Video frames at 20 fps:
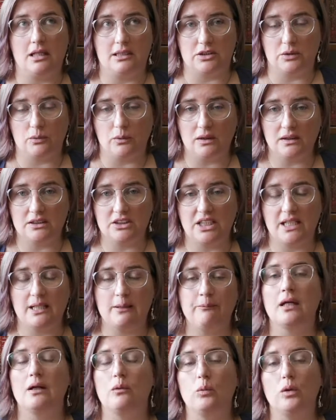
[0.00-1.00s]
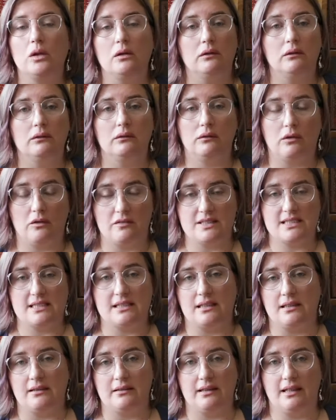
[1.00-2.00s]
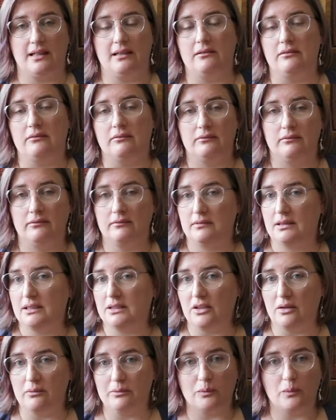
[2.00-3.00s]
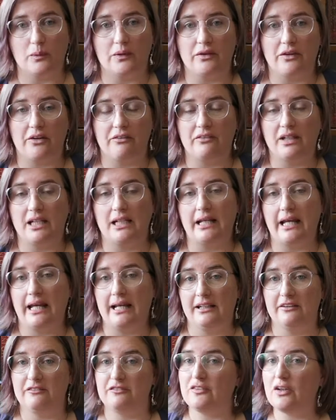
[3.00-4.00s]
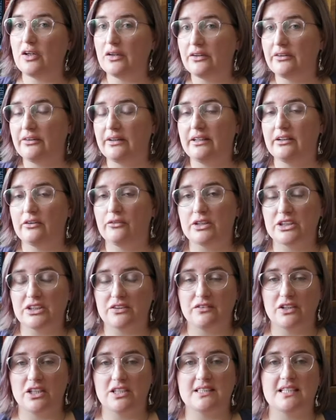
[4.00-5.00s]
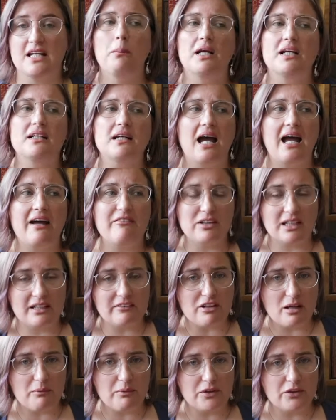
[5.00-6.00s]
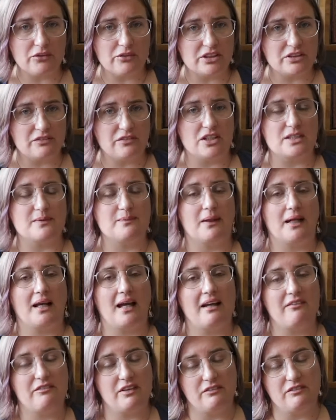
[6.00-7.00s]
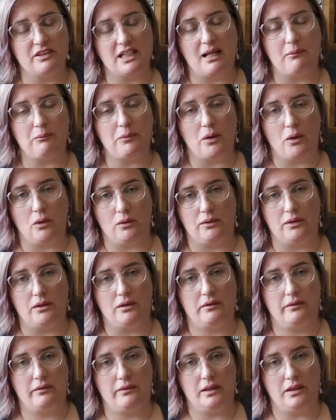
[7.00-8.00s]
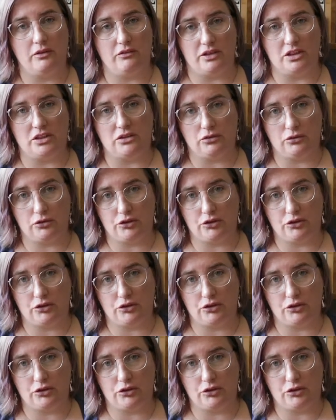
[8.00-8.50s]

duology will obviously then determine whether I read any further in the Grishaverse, but I haven't given up on the Grishaverse, but I have given up on the original